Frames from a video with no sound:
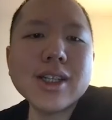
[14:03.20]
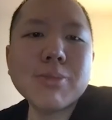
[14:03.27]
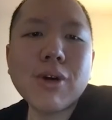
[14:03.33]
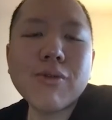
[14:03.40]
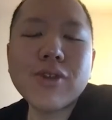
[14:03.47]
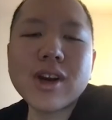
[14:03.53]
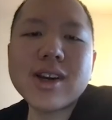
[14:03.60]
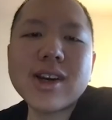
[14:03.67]

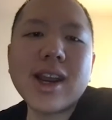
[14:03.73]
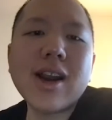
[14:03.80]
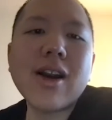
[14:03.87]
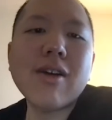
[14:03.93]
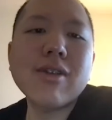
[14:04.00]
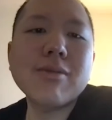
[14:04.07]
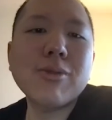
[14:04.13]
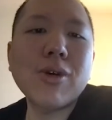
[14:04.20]
perfect care
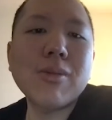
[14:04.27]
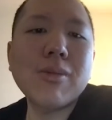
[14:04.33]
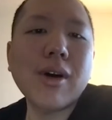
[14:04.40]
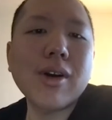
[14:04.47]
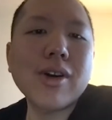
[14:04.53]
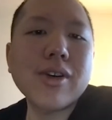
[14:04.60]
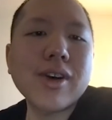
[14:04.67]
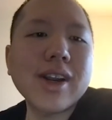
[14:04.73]
and remote
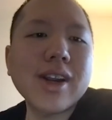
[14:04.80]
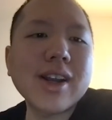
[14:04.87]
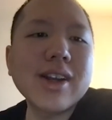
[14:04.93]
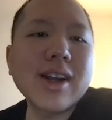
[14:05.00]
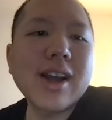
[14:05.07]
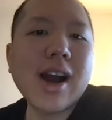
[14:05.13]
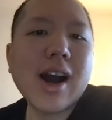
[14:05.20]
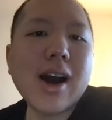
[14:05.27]
monitoring
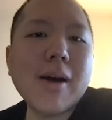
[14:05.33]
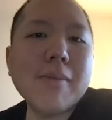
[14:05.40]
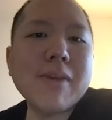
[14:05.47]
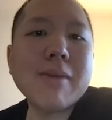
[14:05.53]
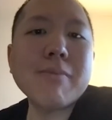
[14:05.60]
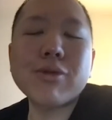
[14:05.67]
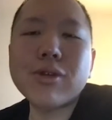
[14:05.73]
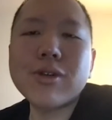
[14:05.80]
um,
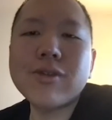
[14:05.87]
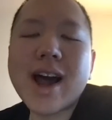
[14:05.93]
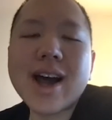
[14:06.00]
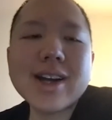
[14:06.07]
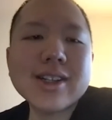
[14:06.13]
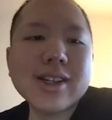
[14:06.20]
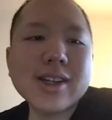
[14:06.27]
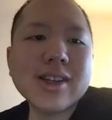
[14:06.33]
improved
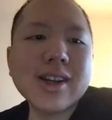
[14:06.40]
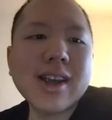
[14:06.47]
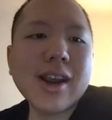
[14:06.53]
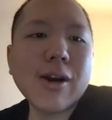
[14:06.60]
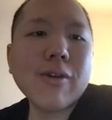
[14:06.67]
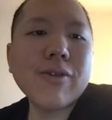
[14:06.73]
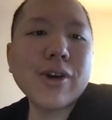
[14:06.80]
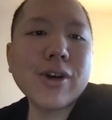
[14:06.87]
access to
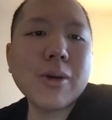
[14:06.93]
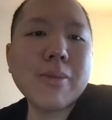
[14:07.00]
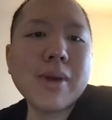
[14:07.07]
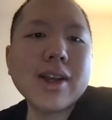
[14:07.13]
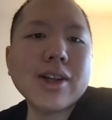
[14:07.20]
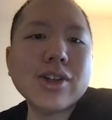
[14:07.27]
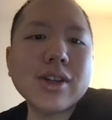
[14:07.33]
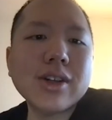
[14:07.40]
care for your
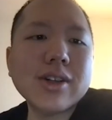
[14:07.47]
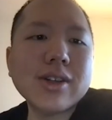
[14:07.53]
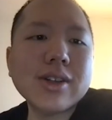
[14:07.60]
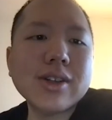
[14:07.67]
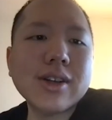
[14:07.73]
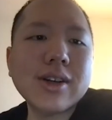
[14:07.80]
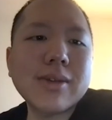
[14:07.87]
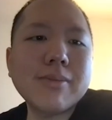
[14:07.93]

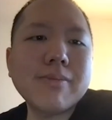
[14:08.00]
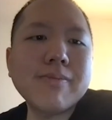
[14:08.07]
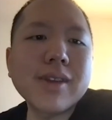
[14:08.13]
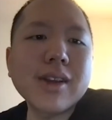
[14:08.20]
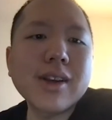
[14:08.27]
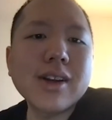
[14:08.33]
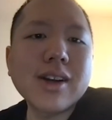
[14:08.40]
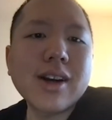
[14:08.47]
patients? Um,
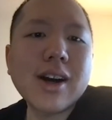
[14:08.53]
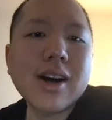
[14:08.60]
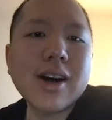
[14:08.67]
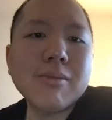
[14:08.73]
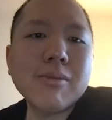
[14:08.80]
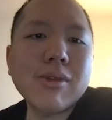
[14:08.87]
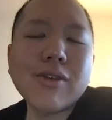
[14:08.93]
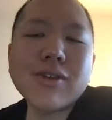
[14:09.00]

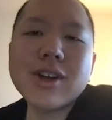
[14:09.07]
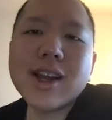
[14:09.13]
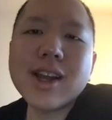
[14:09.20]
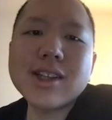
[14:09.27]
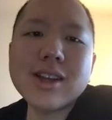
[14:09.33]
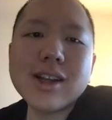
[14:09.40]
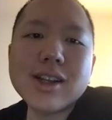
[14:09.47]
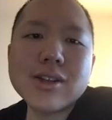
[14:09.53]
um, love to get
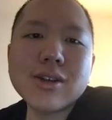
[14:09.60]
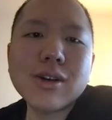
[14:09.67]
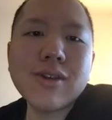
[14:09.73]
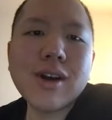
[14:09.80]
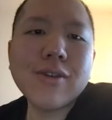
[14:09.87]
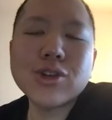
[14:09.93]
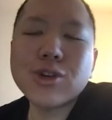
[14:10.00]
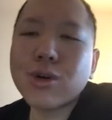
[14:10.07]
a sense of,
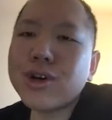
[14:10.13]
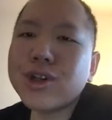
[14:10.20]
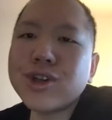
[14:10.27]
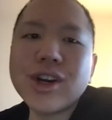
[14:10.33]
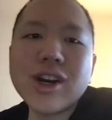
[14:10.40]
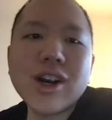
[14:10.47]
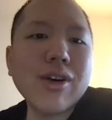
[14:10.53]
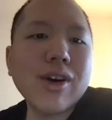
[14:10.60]
of stories you're
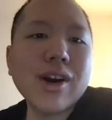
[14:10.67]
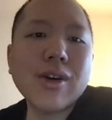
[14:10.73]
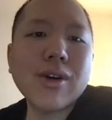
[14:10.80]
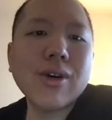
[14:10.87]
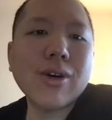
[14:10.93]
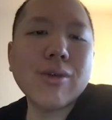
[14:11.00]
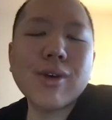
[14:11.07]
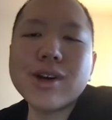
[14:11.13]
hearing
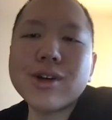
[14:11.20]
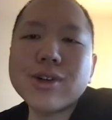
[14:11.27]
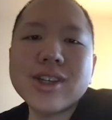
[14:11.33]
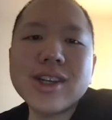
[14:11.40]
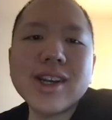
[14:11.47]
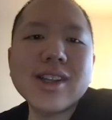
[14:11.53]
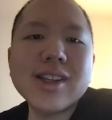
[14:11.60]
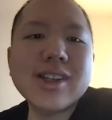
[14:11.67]
or, or what you're
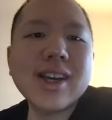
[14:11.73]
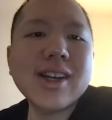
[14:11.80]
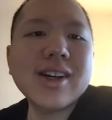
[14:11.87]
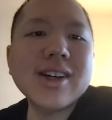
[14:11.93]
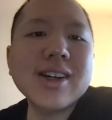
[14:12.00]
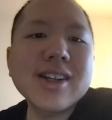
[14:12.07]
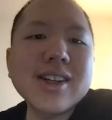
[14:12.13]
seeing in the data.